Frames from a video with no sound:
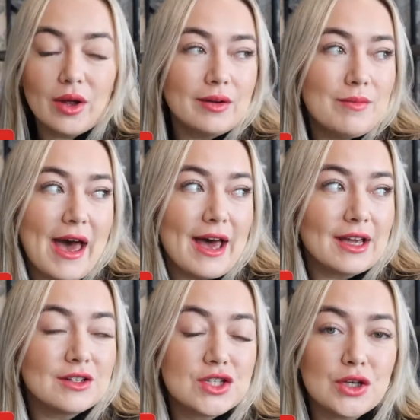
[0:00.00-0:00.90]
welcome
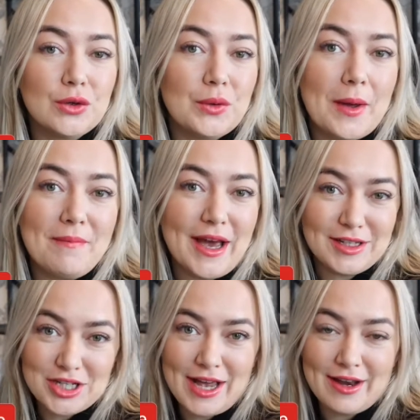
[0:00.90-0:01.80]
back to
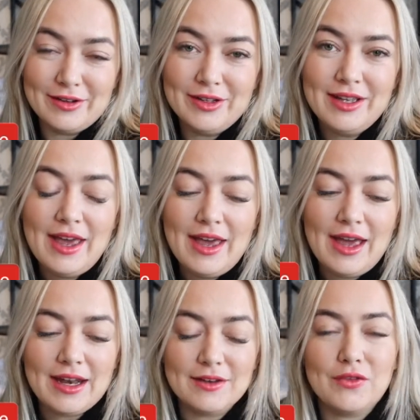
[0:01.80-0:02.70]
my channel,
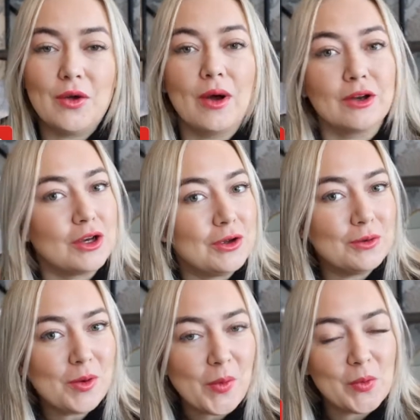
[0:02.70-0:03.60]
and if you are
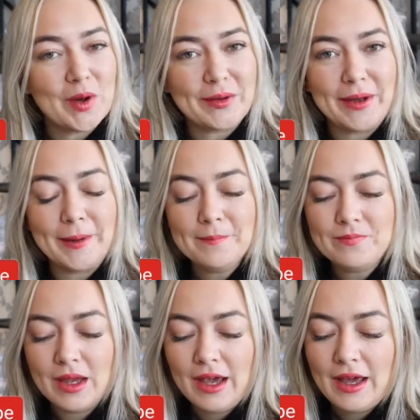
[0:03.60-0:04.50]
new,
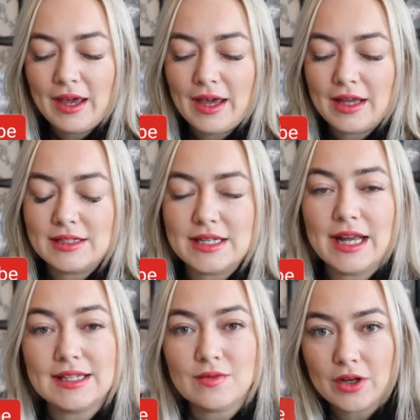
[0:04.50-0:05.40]
welcome. In
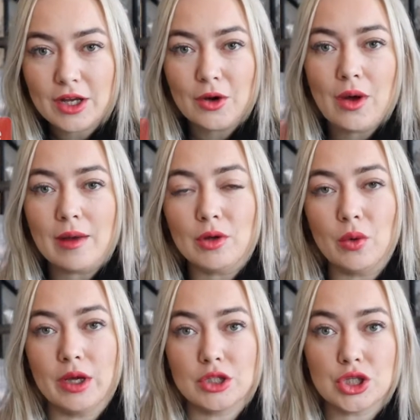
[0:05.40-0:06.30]
today's video I'm
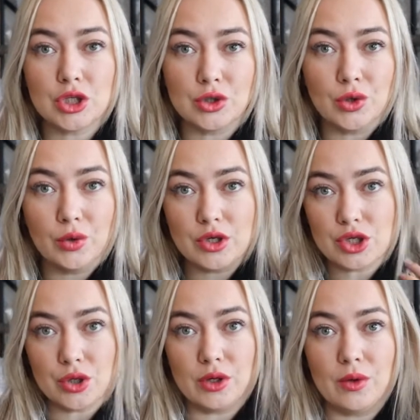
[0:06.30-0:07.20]
going to
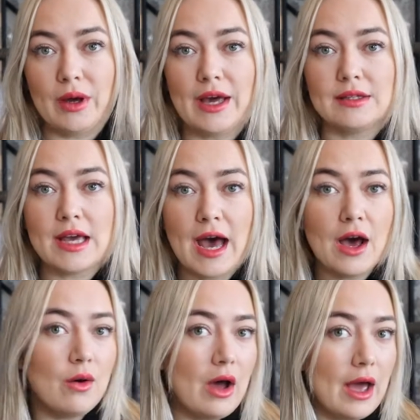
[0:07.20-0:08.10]
show you guys
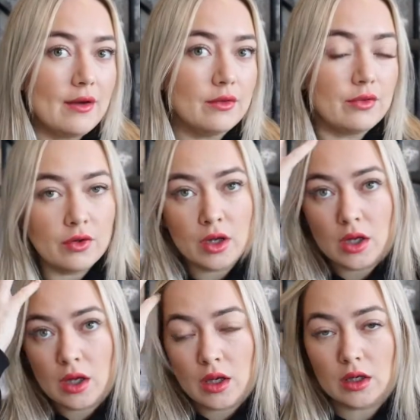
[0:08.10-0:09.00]
how I've
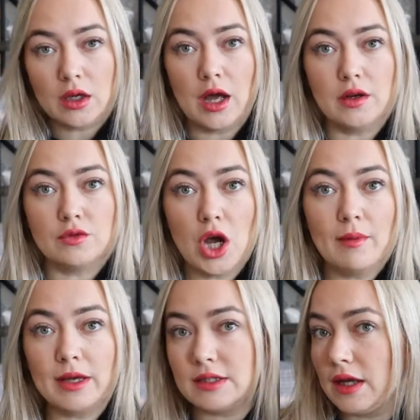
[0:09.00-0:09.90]
kind of
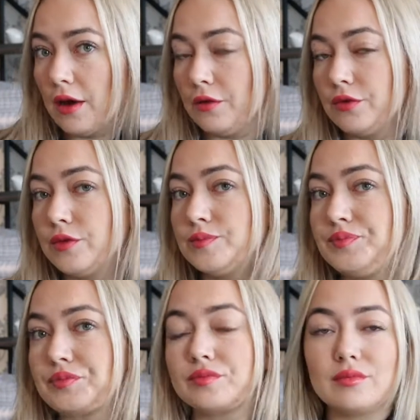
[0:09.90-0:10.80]
taught myself
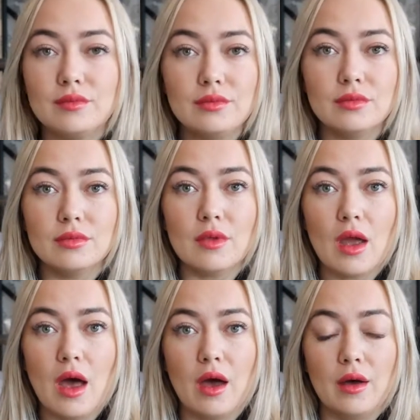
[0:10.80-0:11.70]

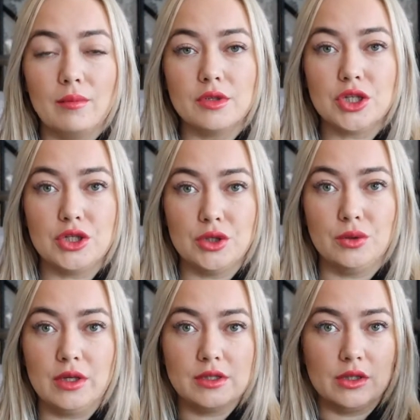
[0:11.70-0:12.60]
to do
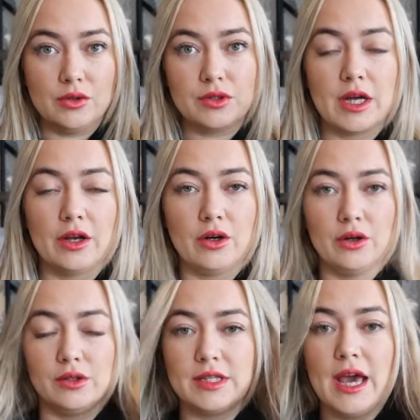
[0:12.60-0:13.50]
these loose kind of
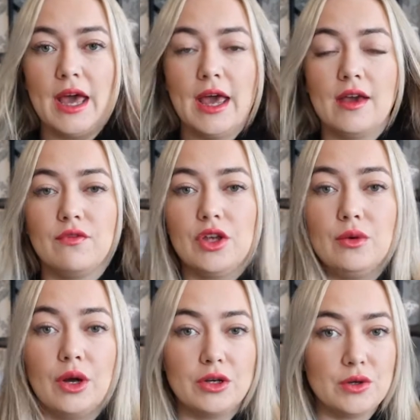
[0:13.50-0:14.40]
curls. If
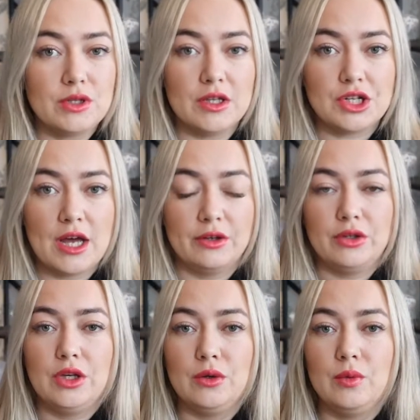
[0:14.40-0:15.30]
you are new to the
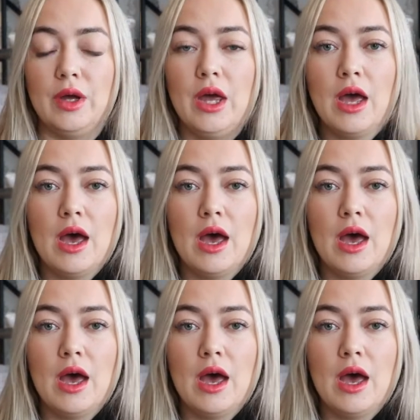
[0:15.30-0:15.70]
channel, you